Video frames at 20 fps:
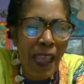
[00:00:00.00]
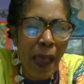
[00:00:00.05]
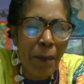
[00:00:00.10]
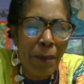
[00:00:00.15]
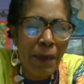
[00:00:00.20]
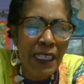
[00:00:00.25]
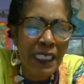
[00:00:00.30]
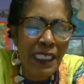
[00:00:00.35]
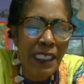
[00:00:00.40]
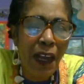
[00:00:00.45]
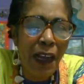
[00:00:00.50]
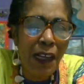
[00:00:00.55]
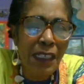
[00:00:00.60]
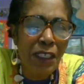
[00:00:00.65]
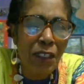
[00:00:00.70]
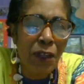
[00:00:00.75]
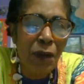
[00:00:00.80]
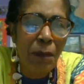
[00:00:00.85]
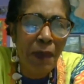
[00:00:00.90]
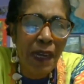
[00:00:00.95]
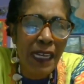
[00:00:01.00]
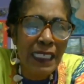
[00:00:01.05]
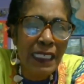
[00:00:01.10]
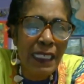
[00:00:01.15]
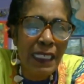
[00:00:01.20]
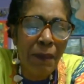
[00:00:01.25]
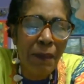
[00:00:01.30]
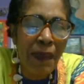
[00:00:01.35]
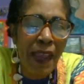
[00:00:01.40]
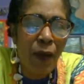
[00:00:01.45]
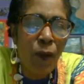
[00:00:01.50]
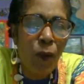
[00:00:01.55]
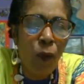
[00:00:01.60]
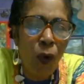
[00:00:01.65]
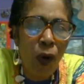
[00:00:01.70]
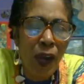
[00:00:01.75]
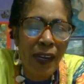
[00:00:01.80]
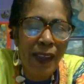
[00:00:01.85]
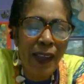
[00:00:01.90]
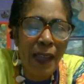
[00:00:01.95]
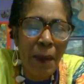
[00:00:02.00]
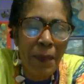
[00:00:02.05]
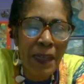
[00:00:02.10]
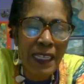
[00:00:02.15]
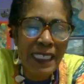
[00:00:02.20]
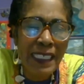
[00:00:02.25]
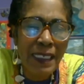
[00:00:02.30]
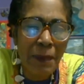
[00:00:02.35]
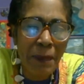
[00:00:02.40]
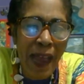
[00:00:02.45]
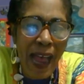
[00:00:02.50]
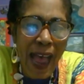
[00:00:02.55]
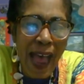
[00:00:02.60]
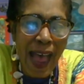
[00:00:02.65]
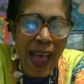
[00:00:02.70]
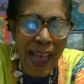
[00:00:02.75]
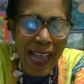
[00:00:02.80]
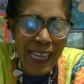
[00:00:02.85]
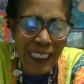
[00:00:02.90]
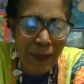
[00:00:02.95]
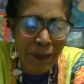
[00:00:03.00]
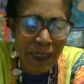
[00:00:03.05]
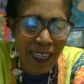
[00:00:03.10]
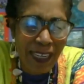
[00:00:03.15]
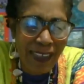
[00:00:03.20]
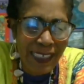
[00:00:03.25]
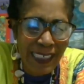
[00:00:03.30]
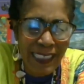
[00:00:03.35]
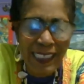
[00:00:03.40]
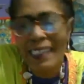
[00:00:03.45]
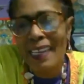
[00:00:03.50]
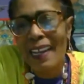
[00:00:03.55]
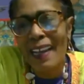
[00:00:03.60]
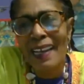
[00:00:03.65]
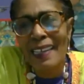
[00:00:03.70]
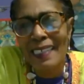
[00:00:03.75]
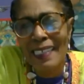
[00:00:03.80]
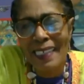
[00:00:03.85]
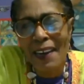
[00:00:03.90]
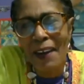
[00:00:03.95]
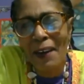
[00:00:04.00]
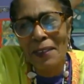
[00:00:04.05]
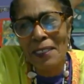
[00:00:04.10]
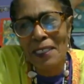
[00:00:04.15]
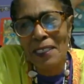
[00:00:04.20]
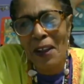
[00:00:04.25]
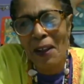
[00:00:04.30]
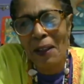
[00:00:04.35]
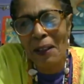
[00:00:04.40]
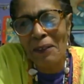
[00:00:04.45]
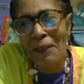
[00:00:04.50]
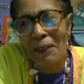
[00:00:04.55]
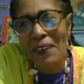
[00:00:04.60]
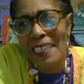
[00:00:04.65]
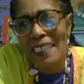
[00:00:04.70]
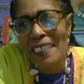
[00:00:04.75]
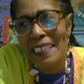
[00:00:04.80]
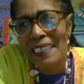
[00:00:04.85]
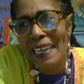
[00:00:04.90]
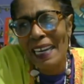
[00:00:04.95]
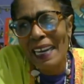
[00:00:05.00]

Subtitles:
I miss y'all so much, and to make water come into my eyes, because it does. It hurts all of us.